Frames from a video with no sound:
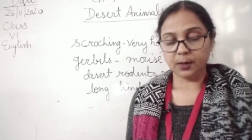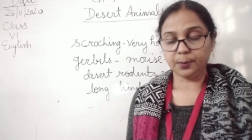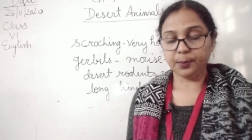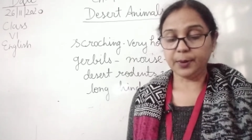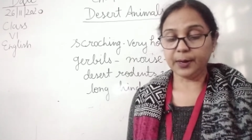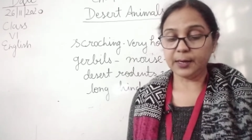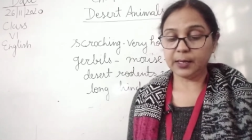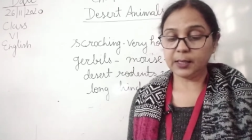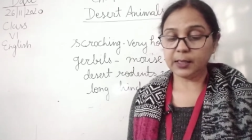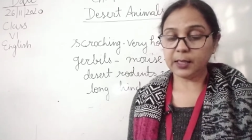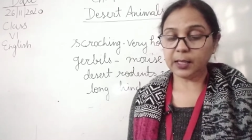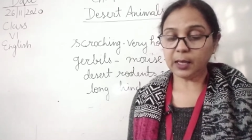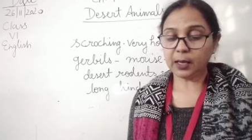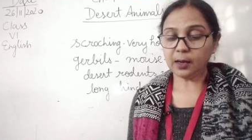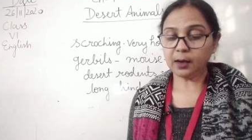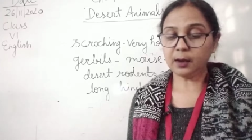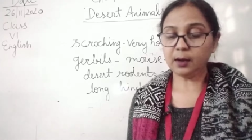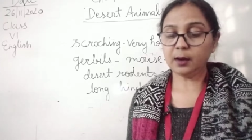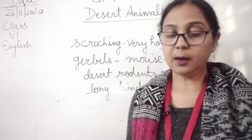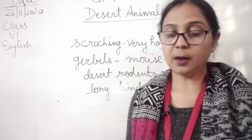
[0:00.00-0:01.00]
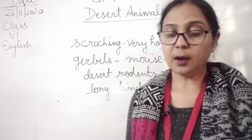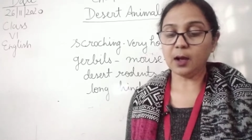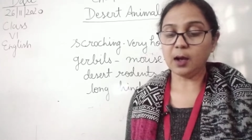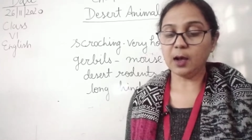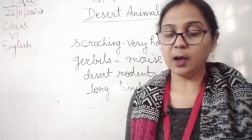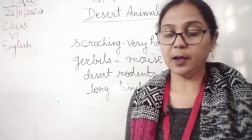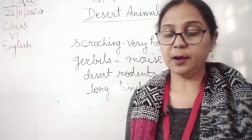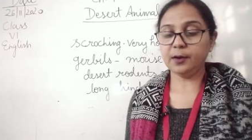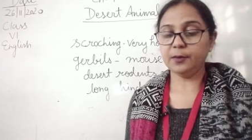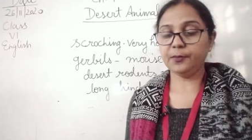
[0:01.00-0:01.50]
but there
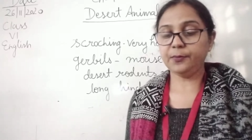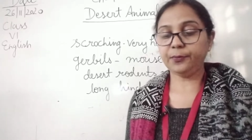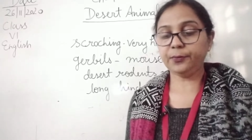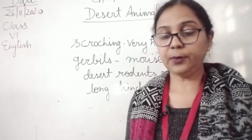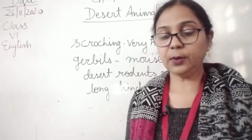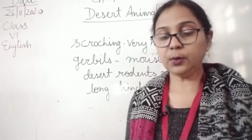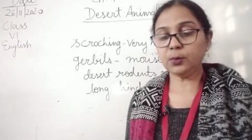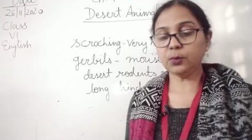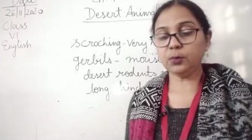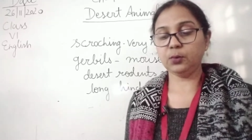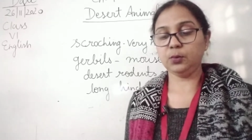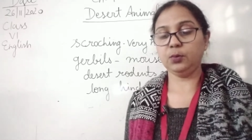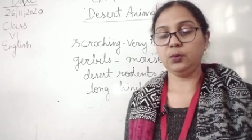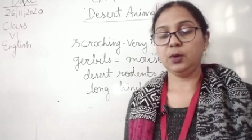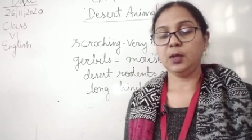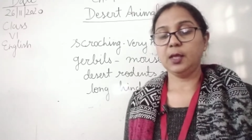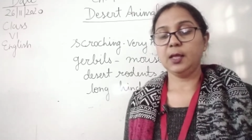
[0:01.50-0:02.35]
are a few